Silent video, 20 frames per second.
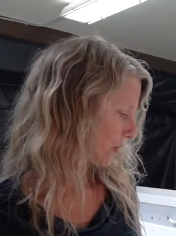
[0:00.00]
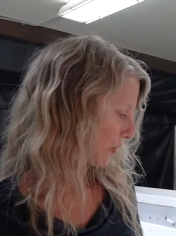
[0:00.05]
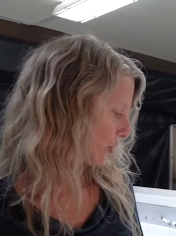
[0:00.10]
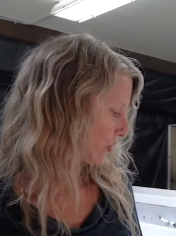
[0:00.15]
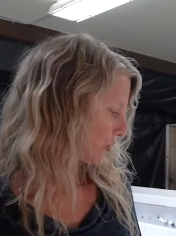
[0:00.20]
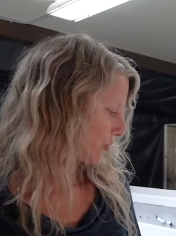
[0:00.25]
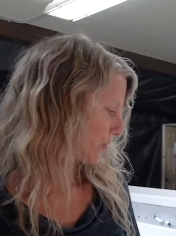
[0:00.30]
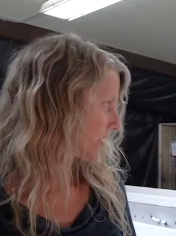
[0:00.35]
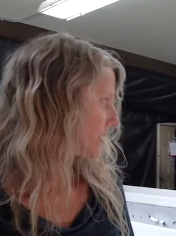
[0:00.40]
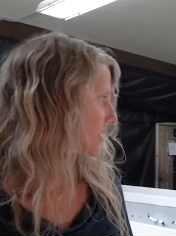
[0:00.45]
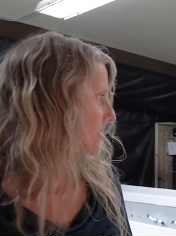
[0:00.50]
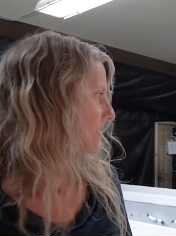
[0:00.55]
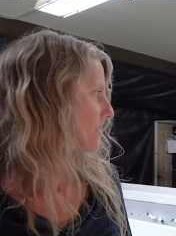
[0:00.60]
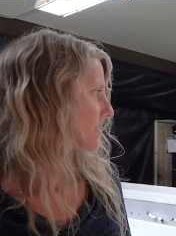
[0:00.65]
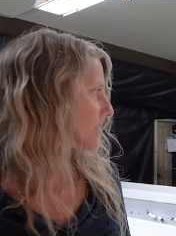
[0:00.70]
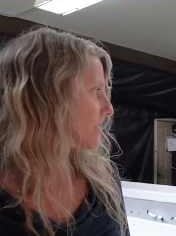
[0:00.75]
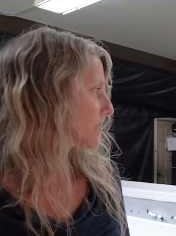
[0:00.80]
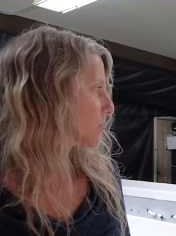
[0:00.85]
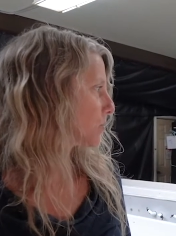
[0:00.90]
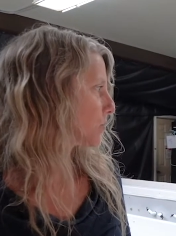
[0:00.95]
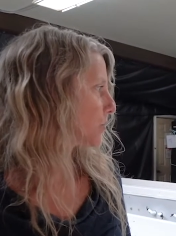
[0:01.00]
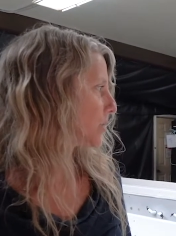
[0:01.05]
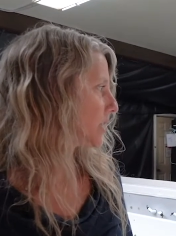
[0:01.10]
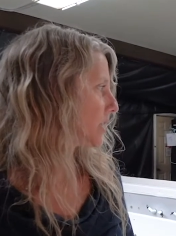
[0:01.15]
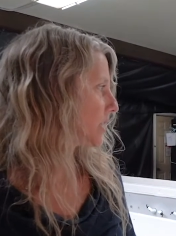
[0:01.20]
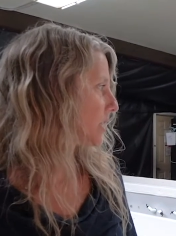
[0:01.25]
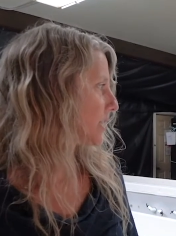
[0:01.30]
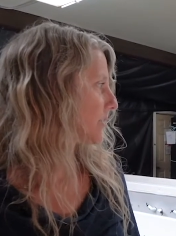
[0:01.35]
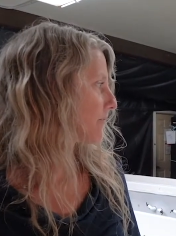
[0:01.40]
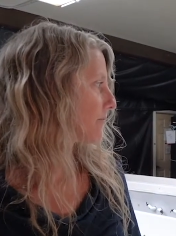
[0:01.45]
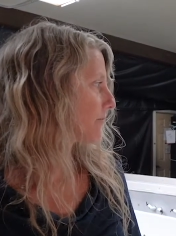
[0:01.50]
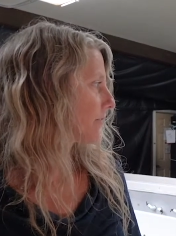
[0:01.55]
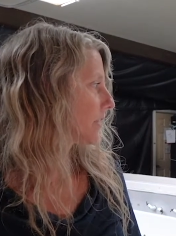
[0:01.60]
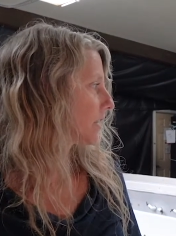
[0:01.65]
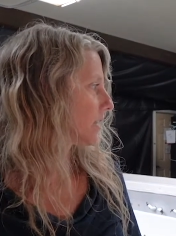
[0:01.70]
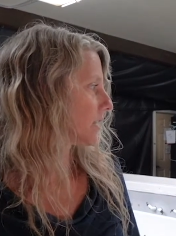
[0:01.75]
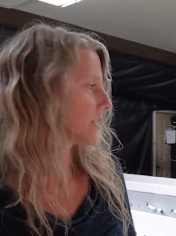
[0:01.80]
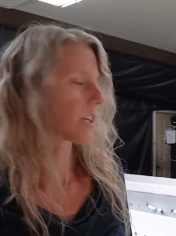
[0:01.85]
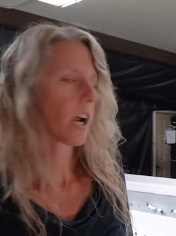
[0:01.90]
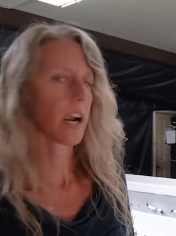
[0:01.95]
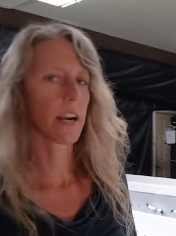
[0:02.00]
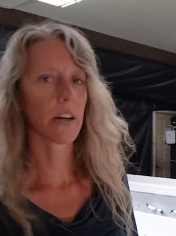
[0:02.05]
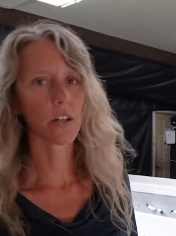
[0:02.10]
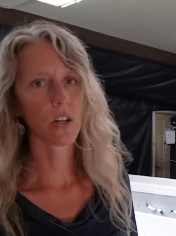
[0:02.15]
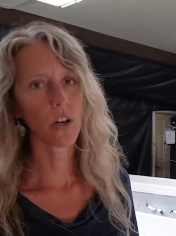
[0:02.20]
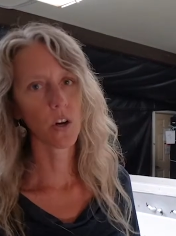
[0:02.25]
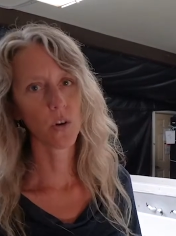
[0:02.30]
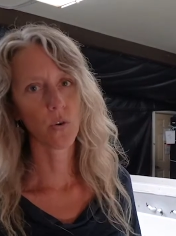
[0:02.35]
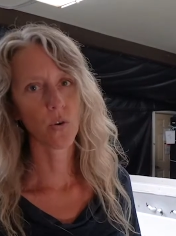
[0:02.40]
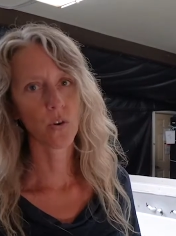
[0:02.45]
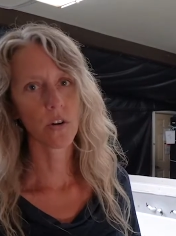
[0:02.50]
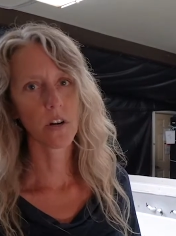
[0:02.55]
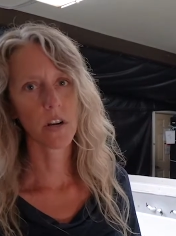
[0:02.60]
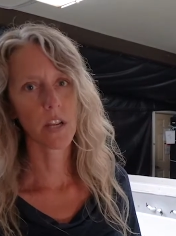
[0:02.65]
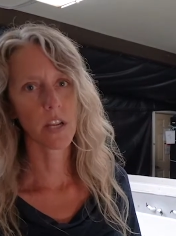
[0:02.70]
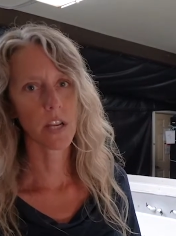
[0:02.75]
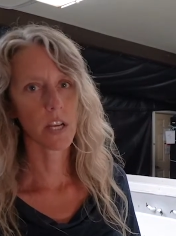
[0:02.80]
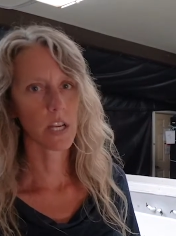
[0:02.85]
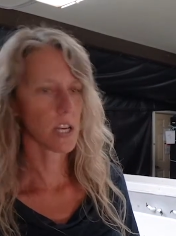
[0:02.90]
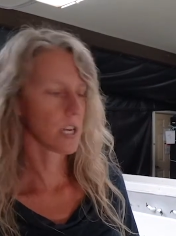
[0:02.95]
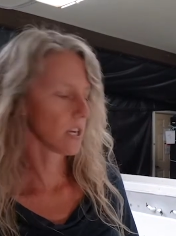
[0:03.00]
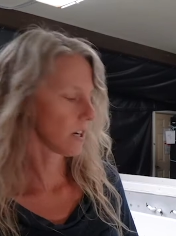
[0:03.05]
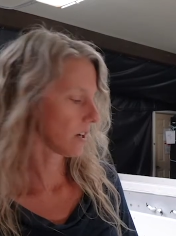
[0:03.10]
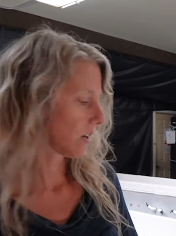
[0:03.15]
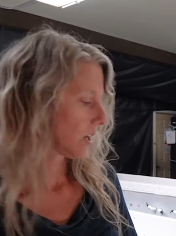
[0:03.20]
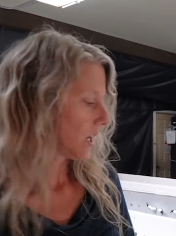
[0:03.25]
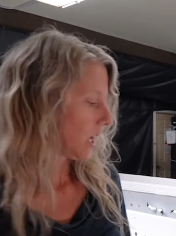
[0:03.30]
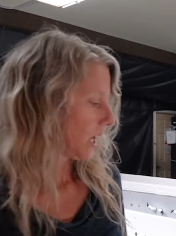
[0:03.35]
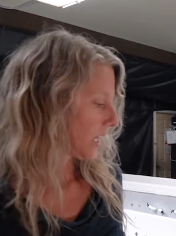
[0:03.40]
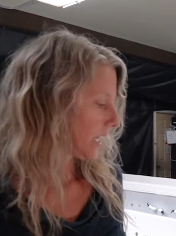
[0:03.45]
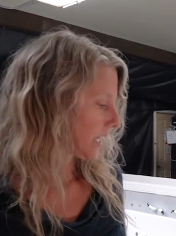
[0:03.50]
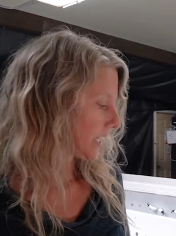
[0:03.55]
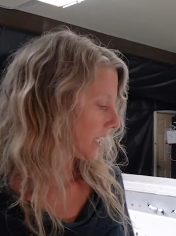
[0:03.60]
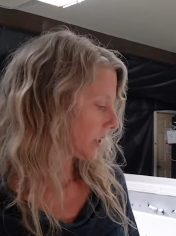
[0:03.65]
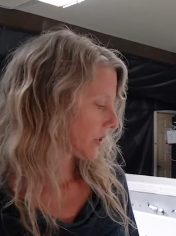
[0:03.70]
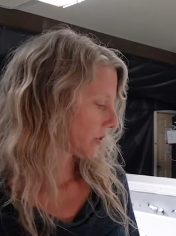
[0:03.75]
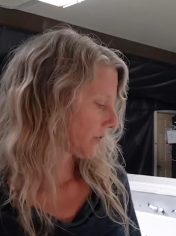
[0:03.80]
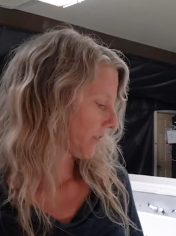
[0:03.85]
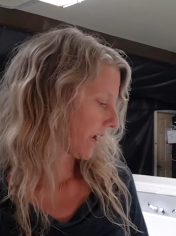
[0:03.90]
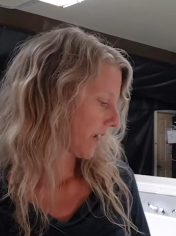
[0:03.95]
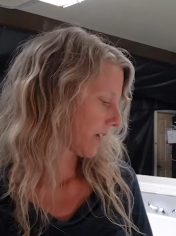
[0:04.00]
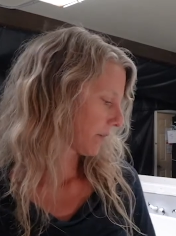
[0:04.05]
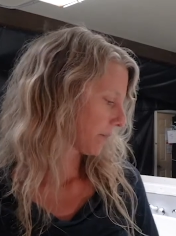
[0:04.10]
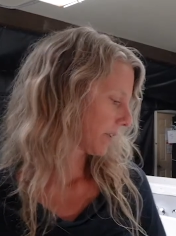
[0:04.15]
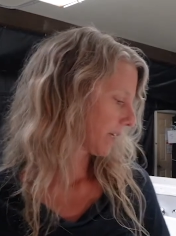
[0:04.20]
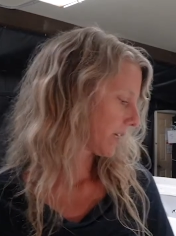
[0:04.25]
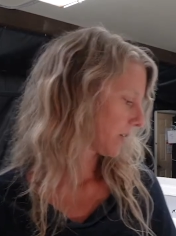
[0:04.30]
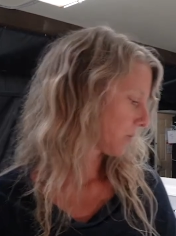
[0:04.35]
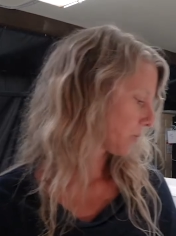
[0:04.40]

nursery system. We can fit an entire cohort in here. Each family